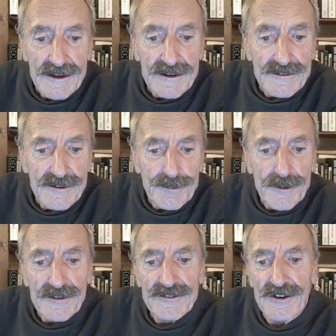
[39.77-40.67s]
It has
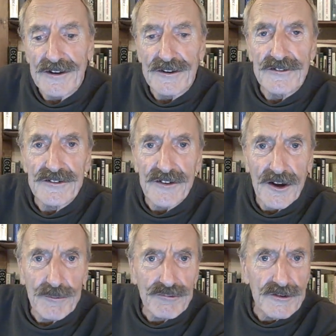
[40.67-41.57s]
been seen in
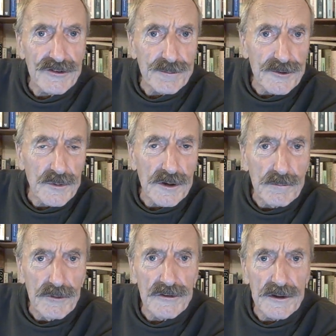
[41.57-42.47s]
Cyprus
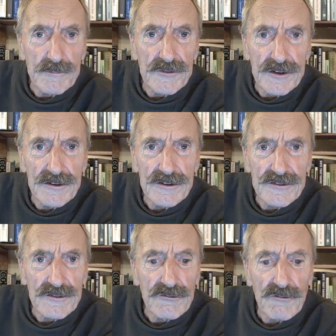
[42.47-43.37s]
between Muslim
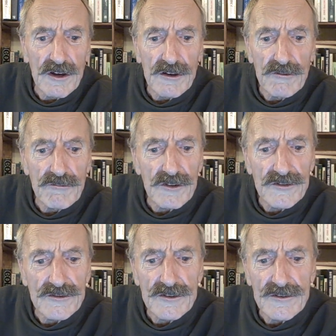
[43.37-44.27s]
Turks and Greek
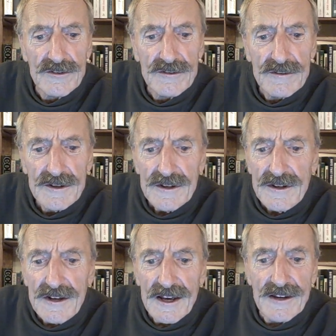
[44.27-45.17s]
Christians,
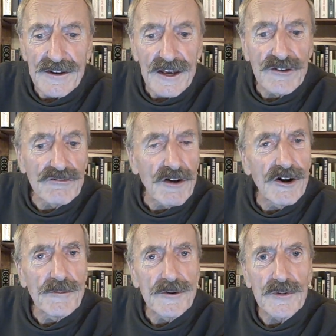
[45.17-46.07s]
in
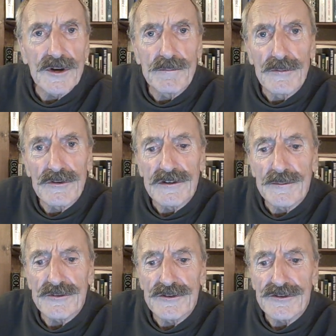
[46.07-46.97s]
Israel between
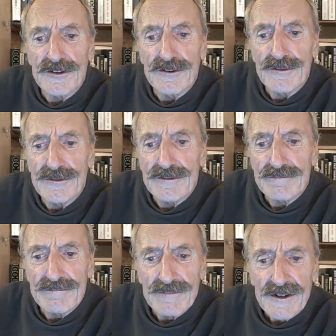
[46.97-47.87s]
Muslims and Jews,
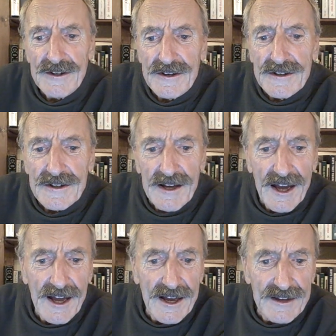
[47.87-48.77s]

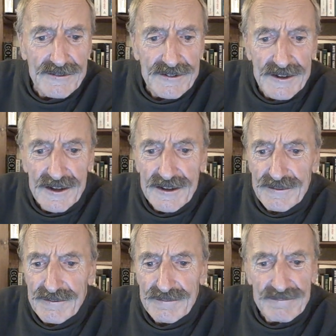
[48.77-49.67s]
and
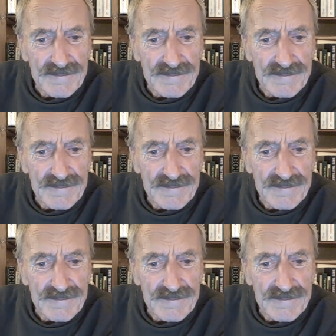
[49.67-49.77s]
in